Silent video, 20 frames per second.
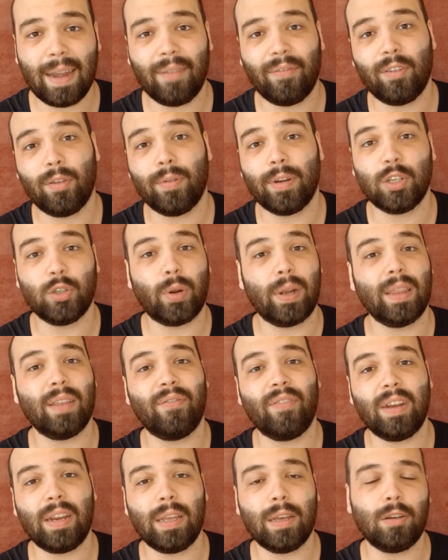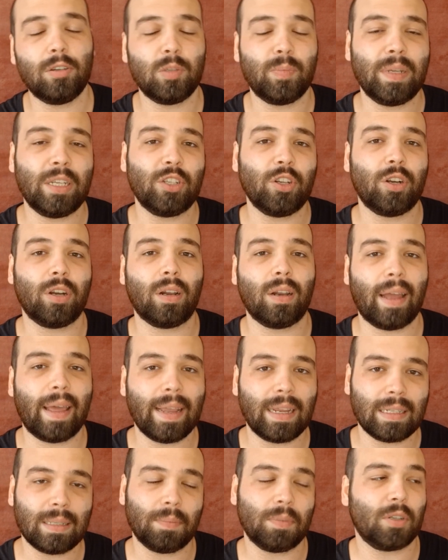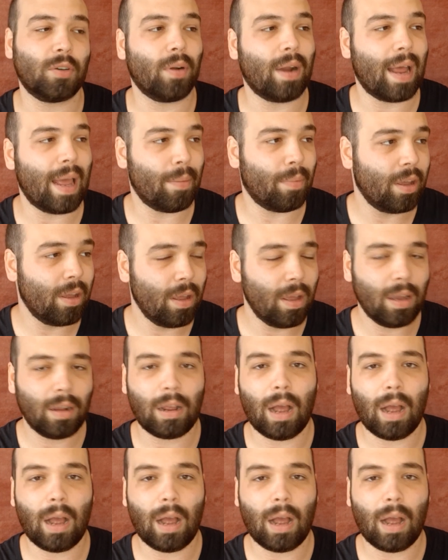If you're enjoying the videos, be sure to like, subscribe,